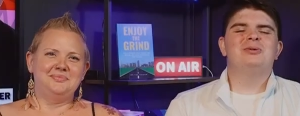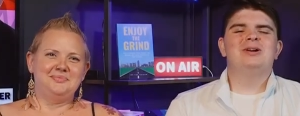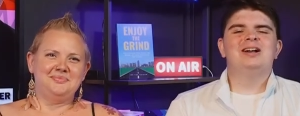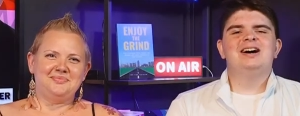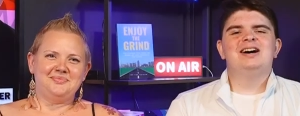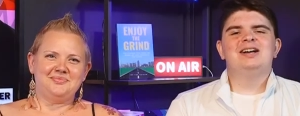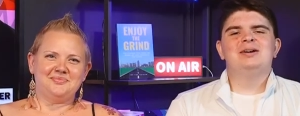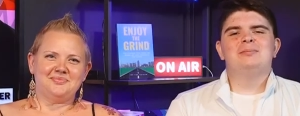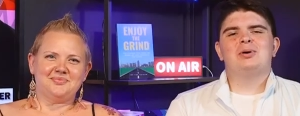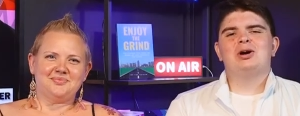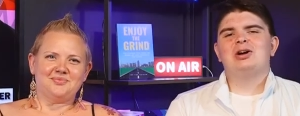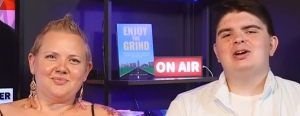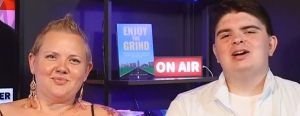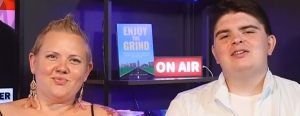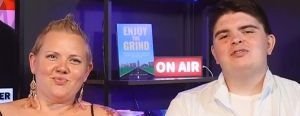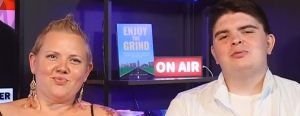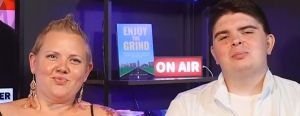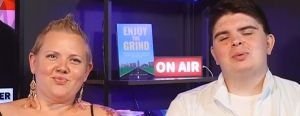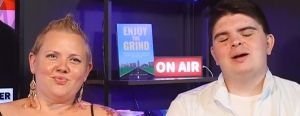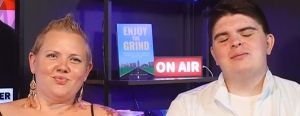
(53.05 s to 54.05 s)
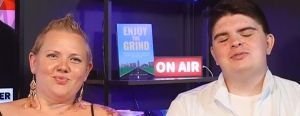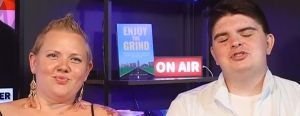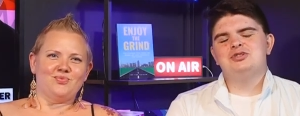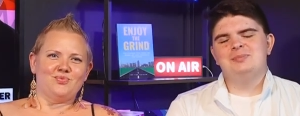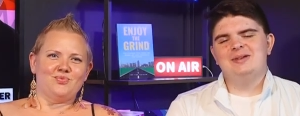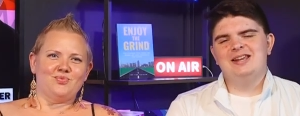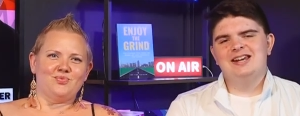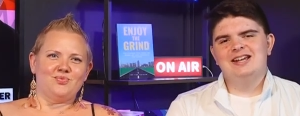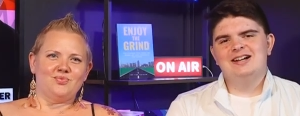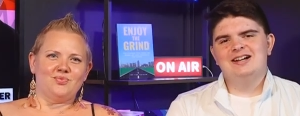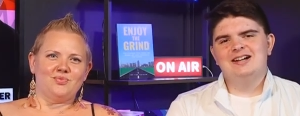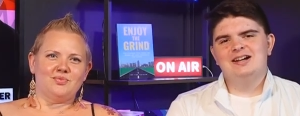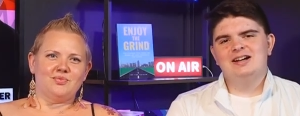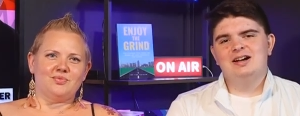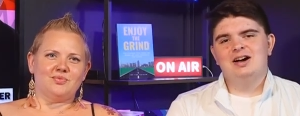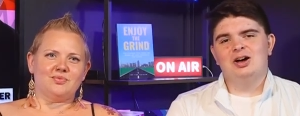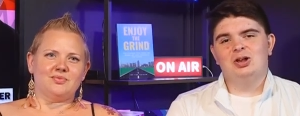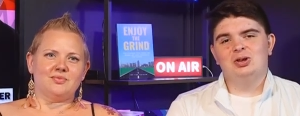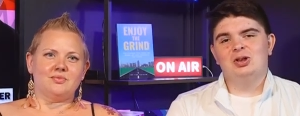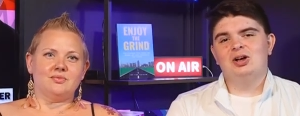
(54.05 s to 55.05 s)
Speaker 1: going on? Parker here from Prime Edge
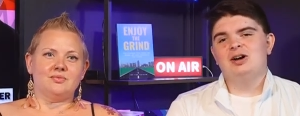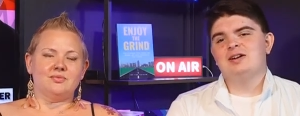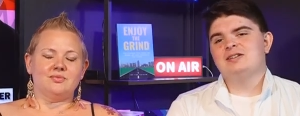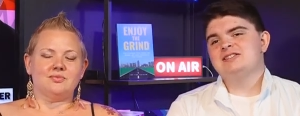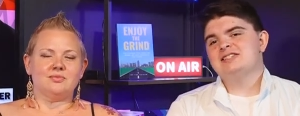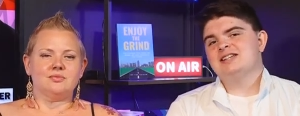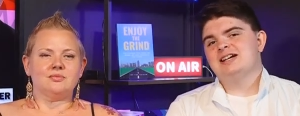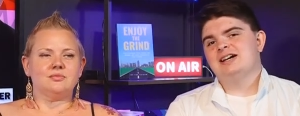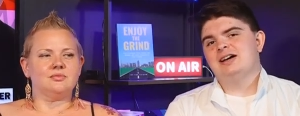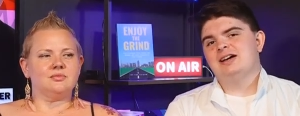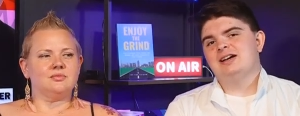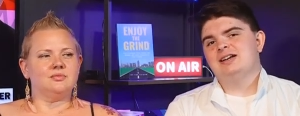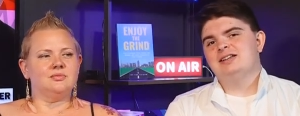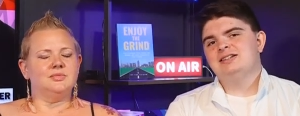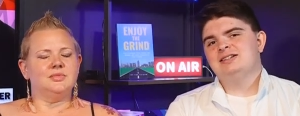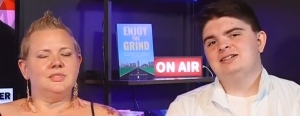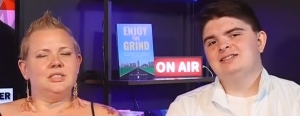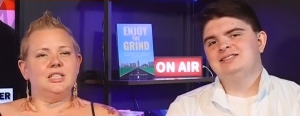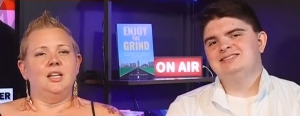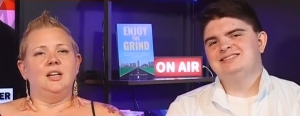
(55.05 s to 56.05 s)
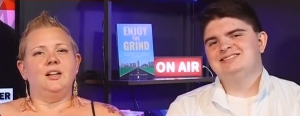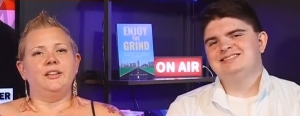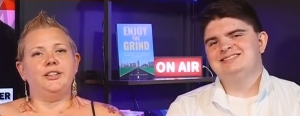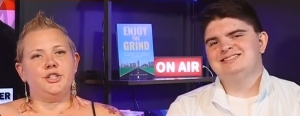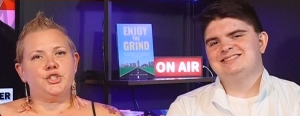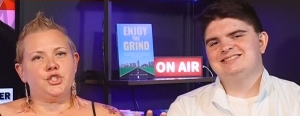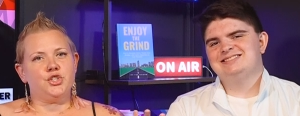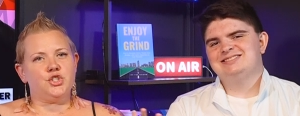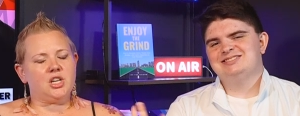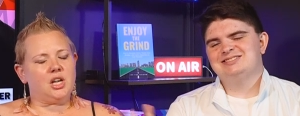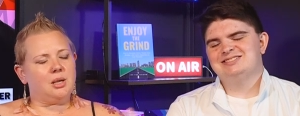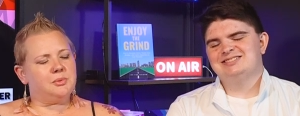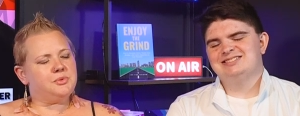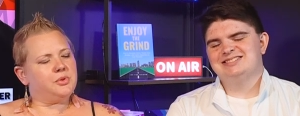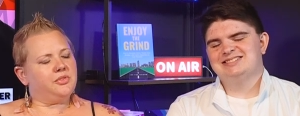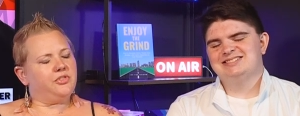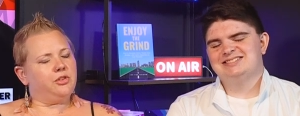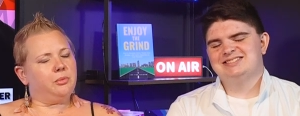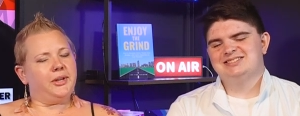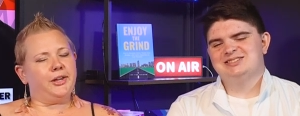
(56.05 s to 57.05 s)
Media alongside
Speaker 2: Alicia James
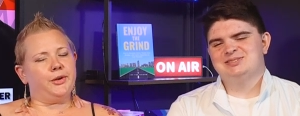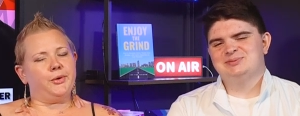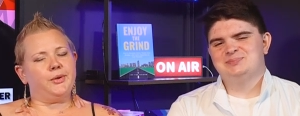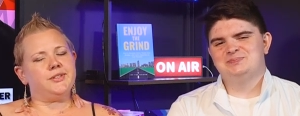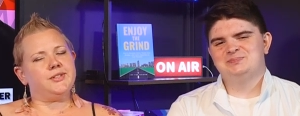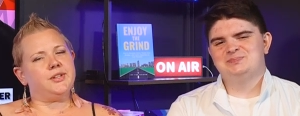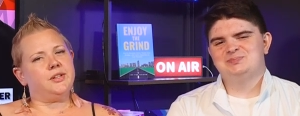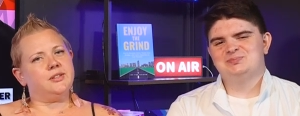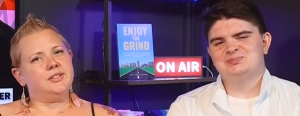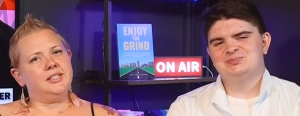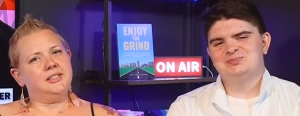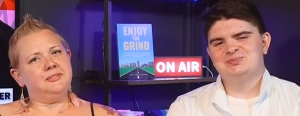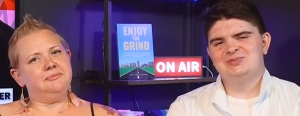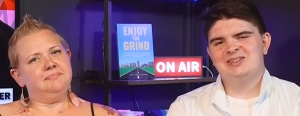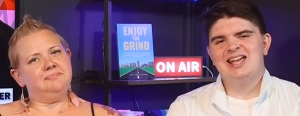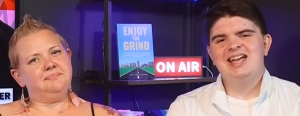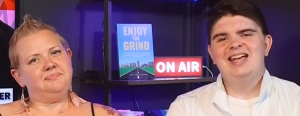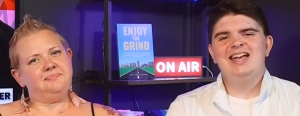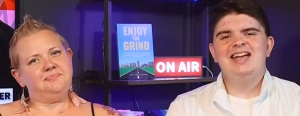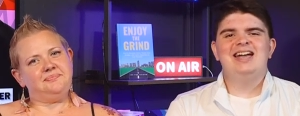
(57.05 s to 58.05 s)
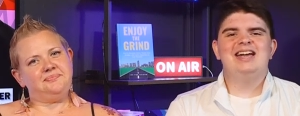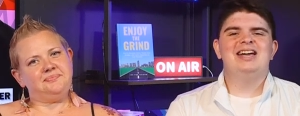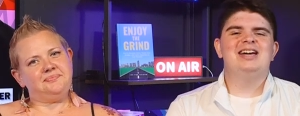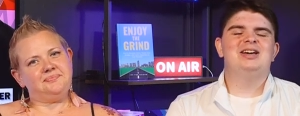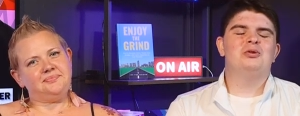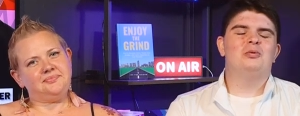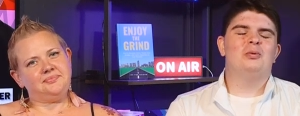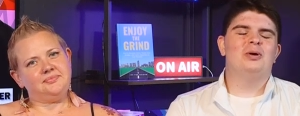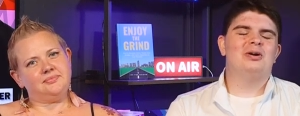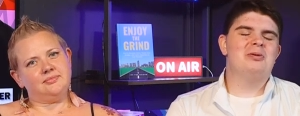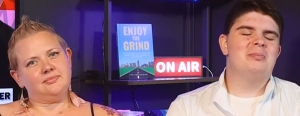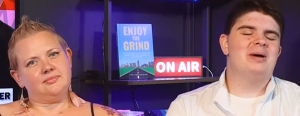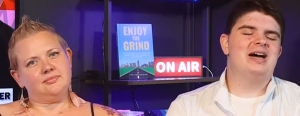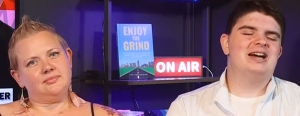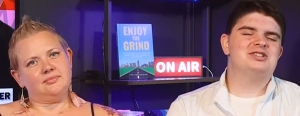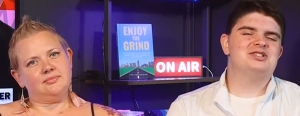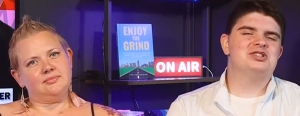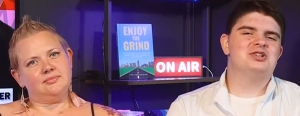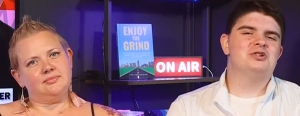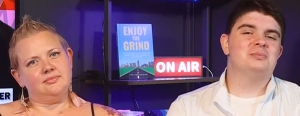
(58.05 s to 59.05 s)
with Flamingo Consulting.
Speaker 1: And welcome
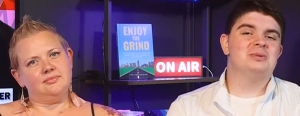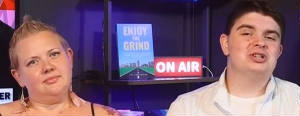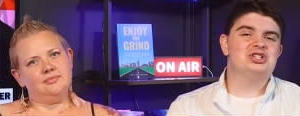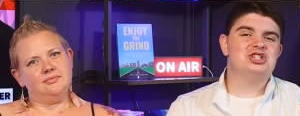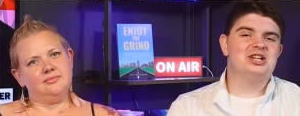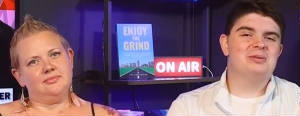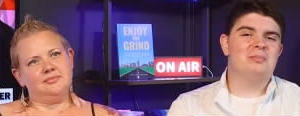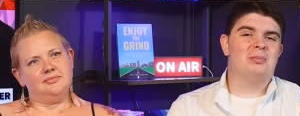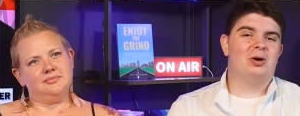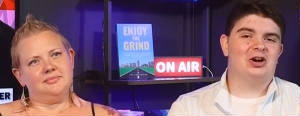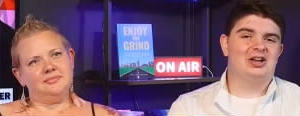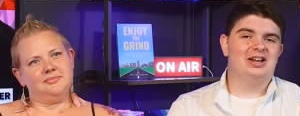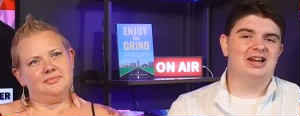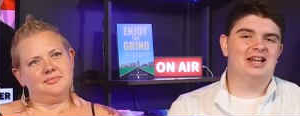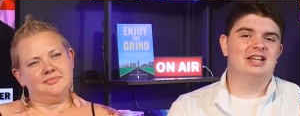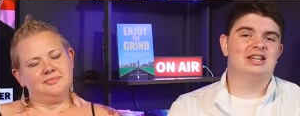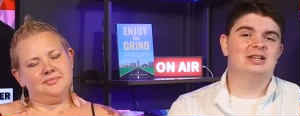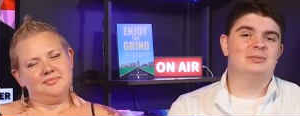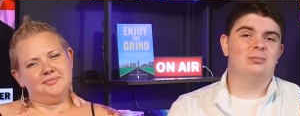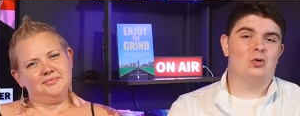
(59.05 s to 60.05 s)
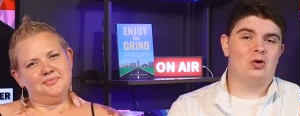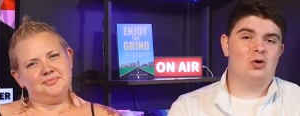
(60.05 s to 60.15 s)
back to Michigan Marketing in the